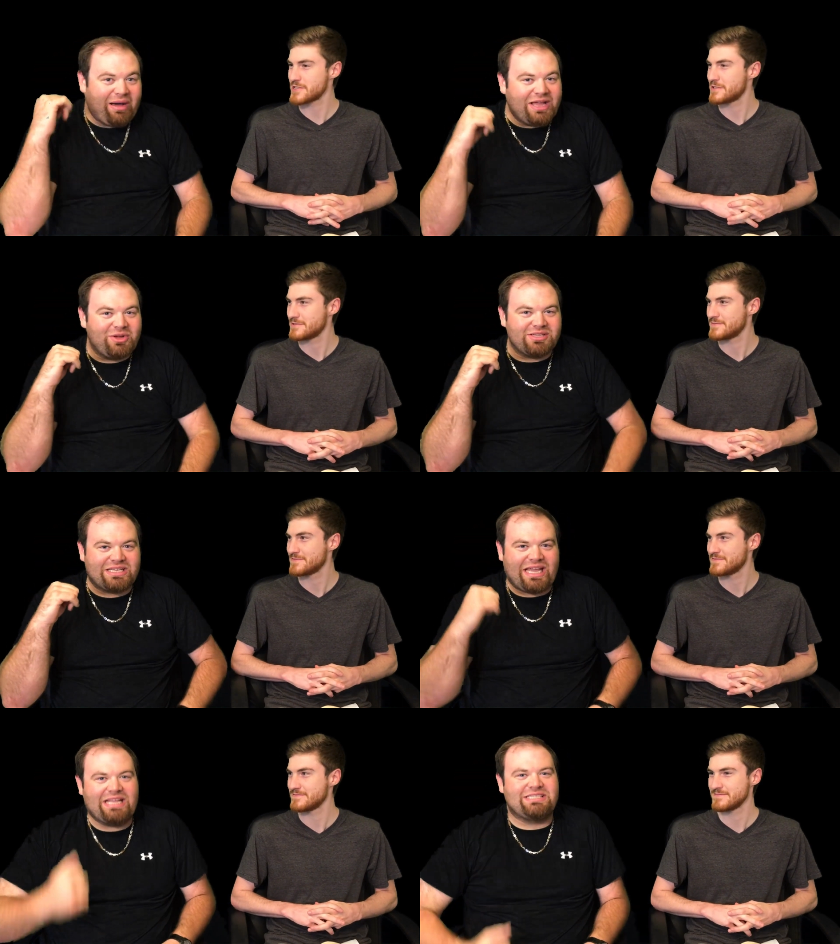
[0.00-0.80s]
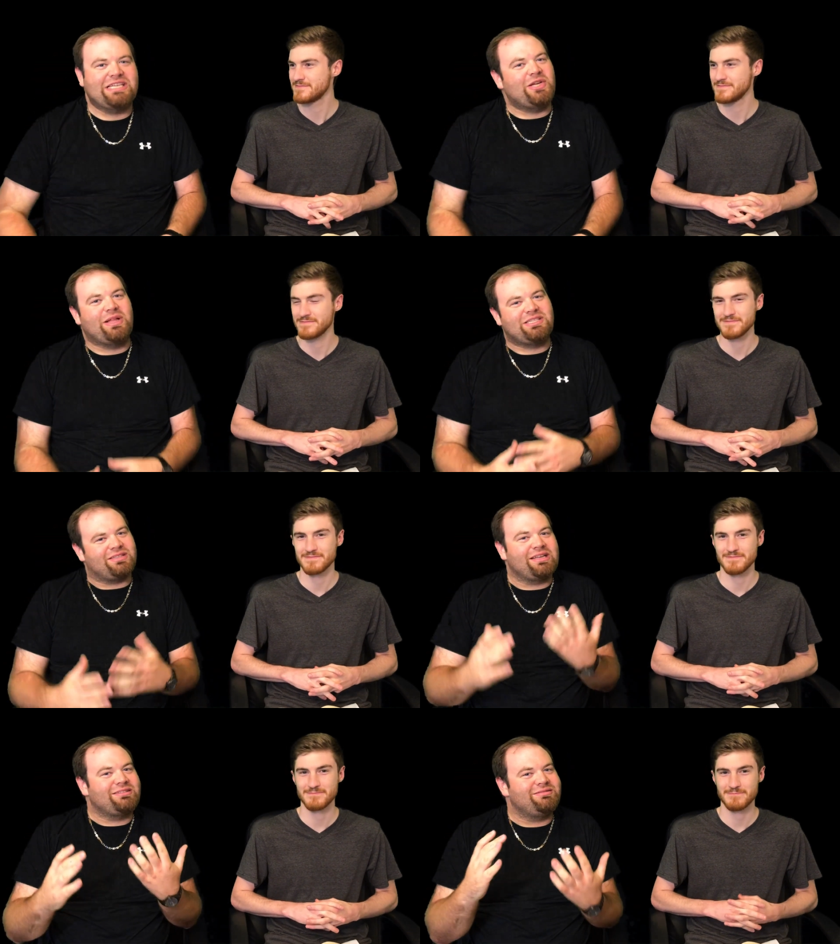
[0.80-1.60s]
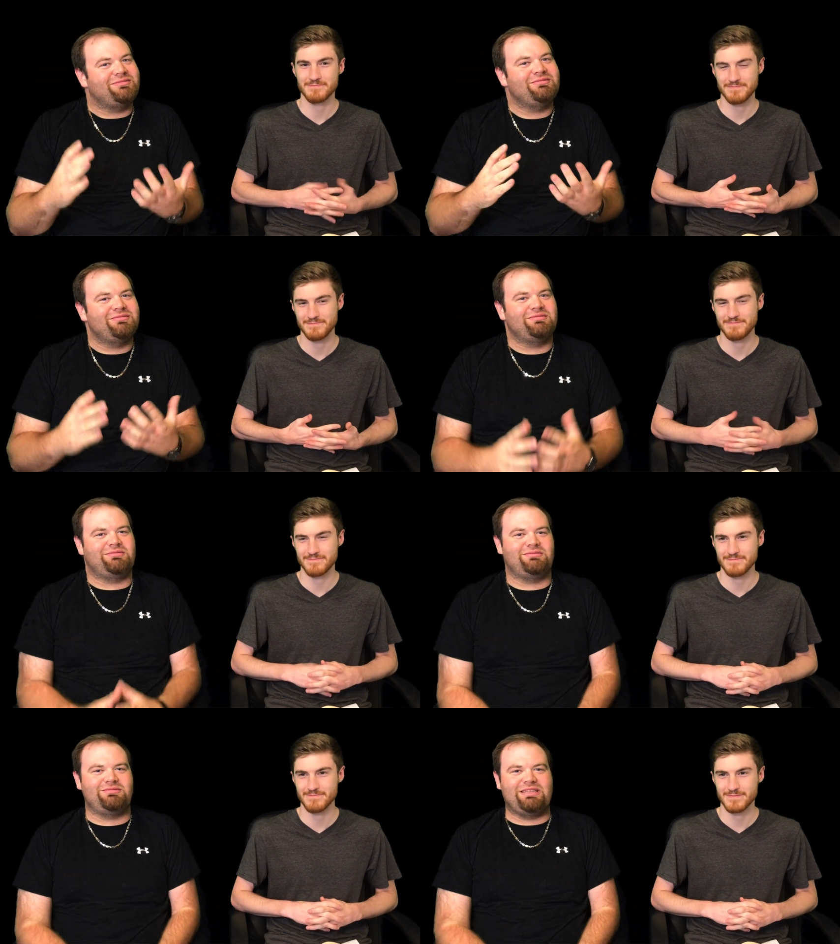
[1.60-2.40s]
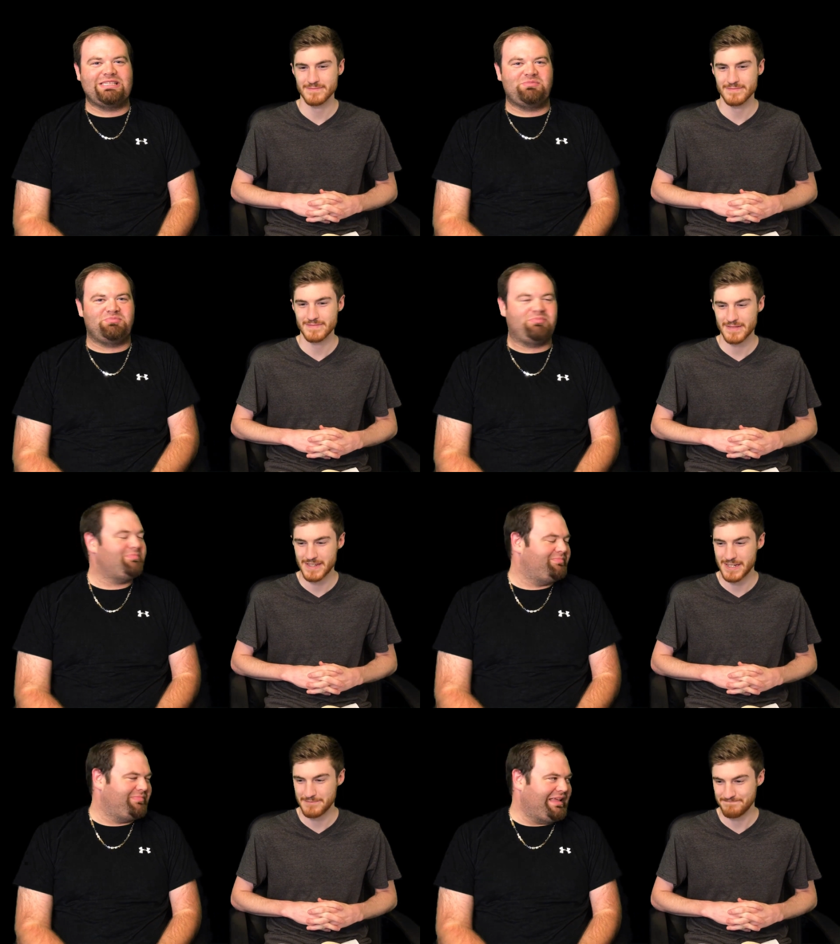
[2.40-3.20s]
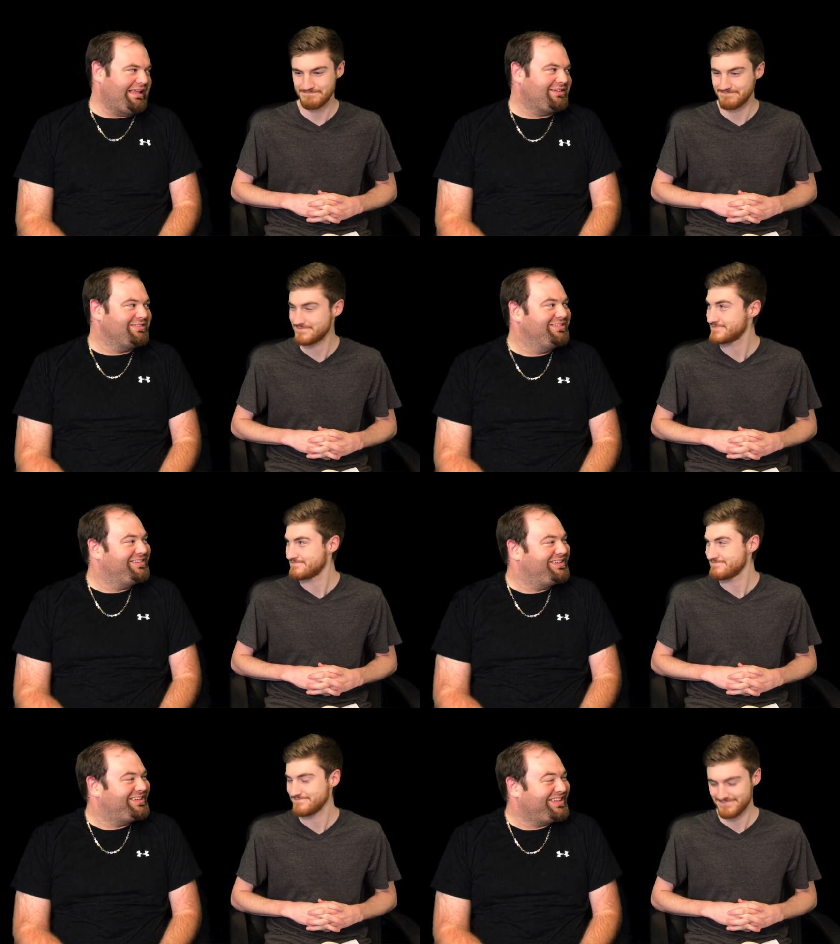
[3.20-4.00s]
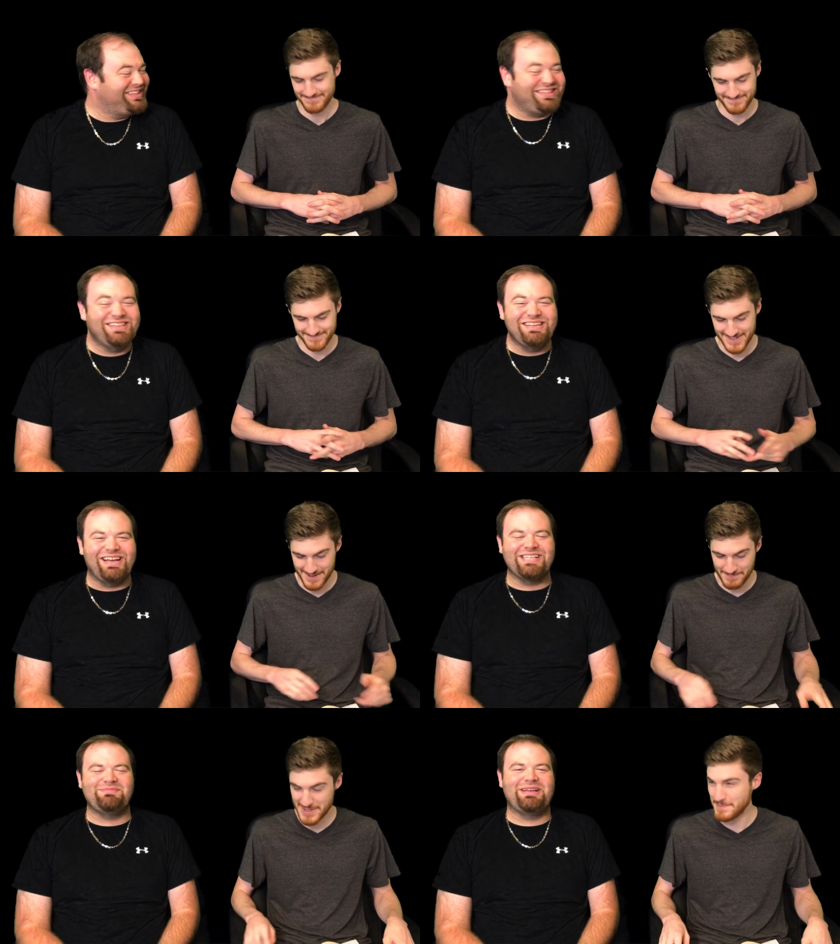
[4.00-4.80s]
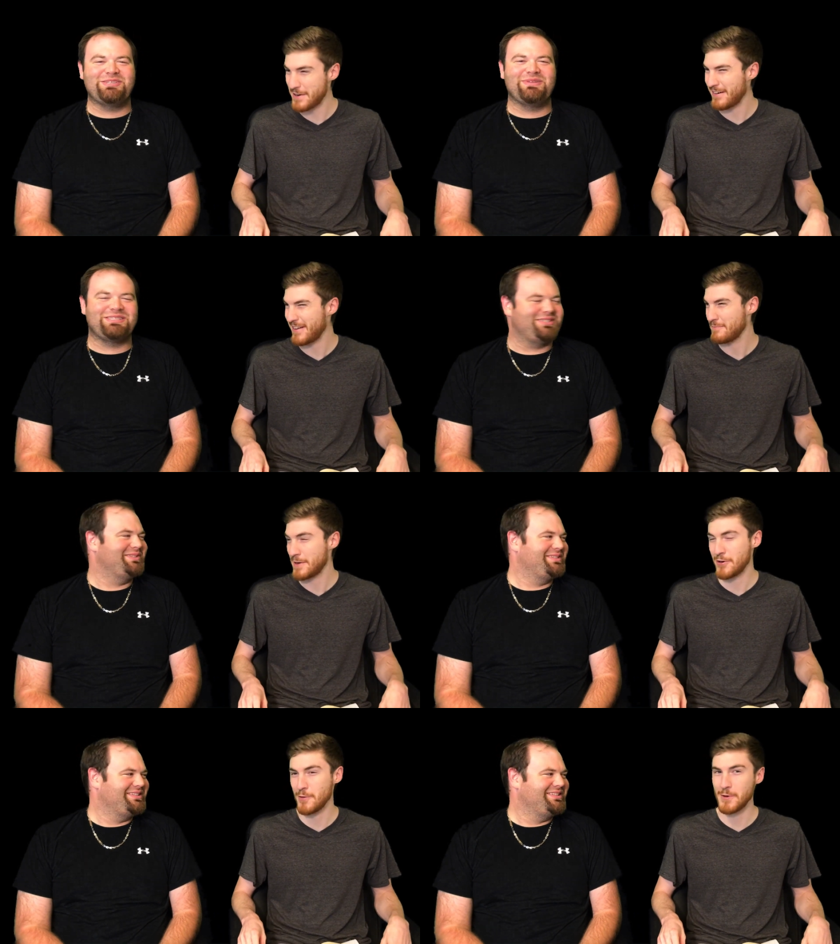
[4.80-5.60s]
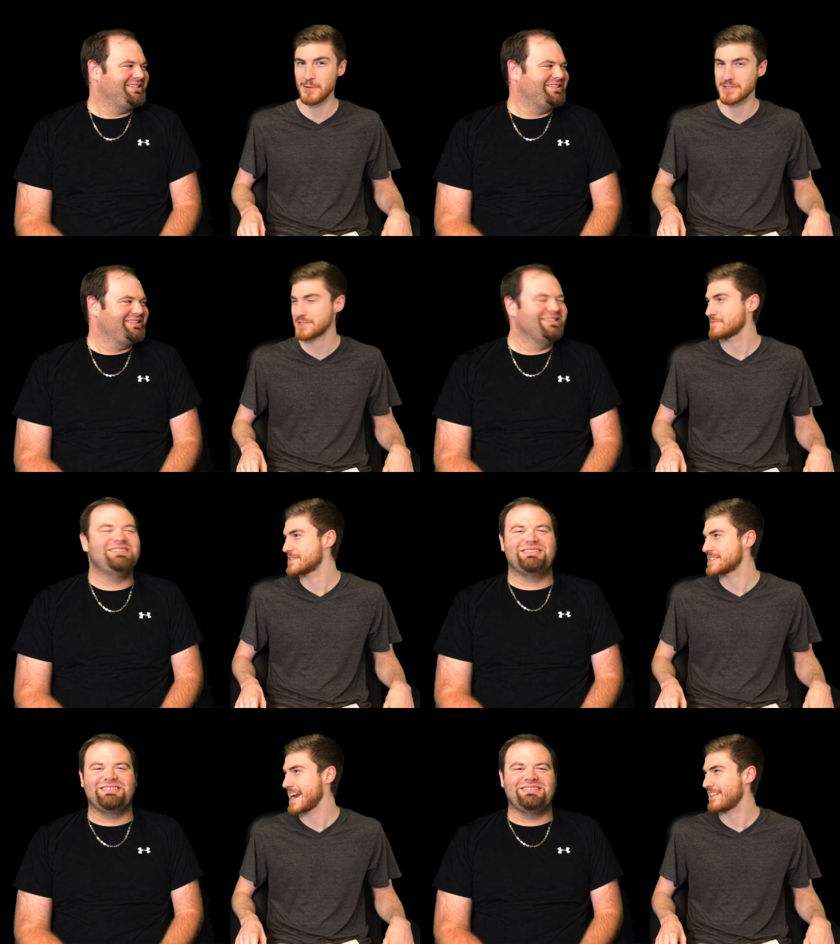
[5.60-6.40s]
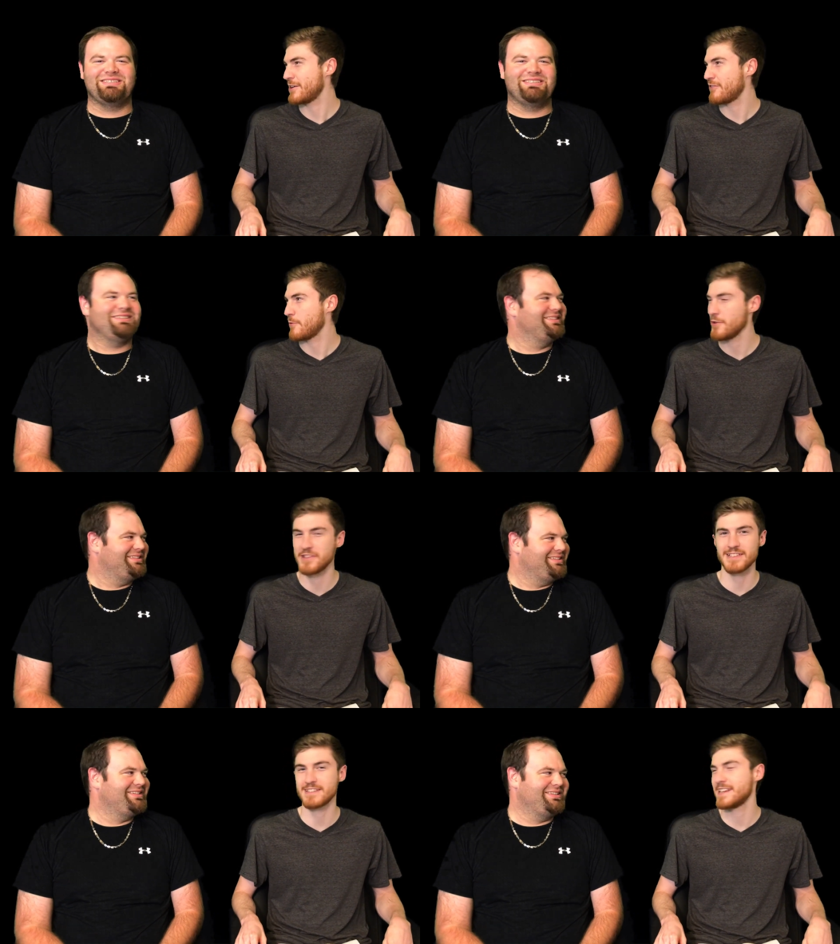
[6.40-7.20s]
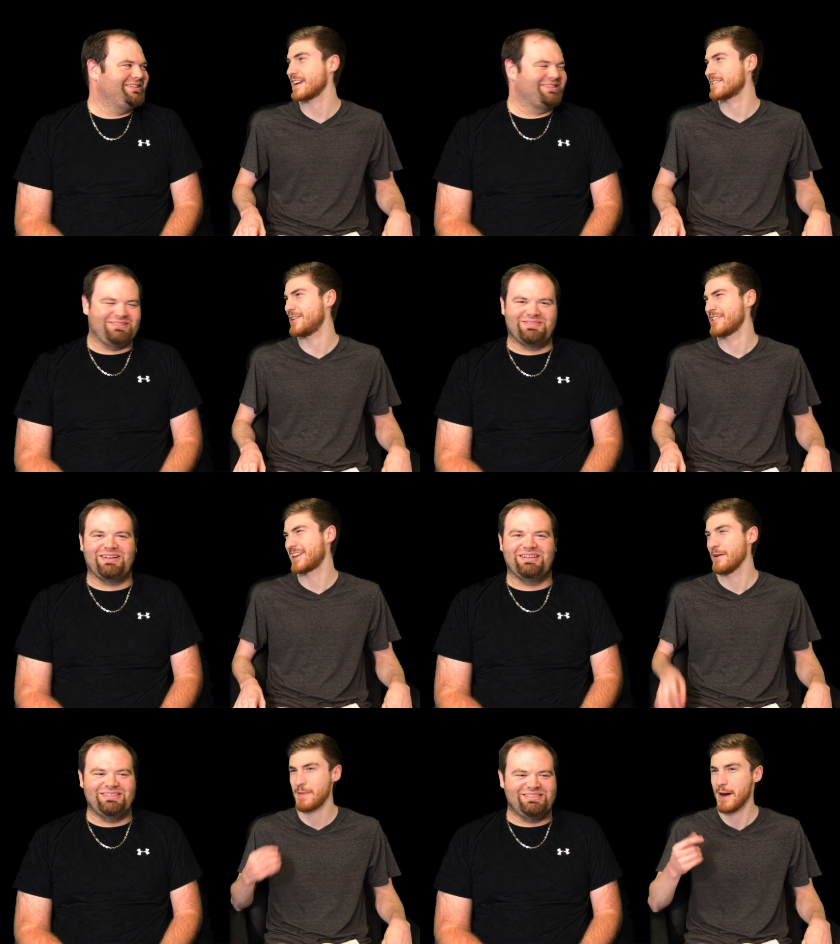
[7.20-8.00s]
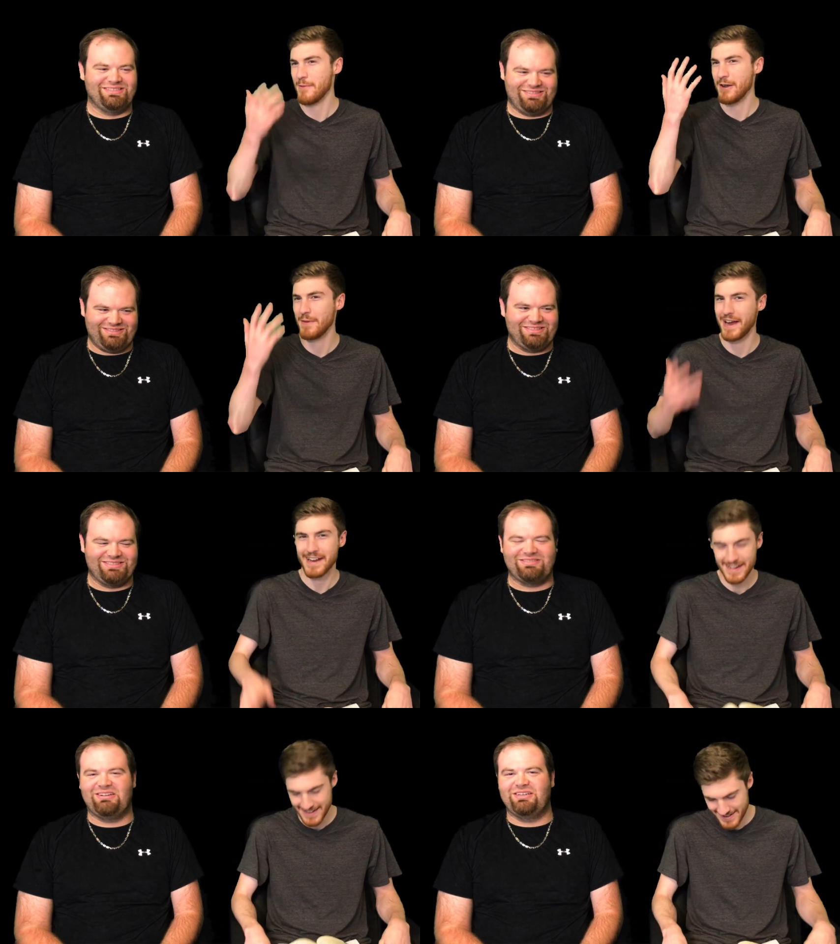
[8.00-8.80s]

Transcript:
Speaker 1: by you because they can't see you. That's like that's yeah. it. that's
Speaker 2: better, better, better hope no one's standing there for more than six
Speaker 1: seconds.
Speaker 2: You're just right. gonna pop right back.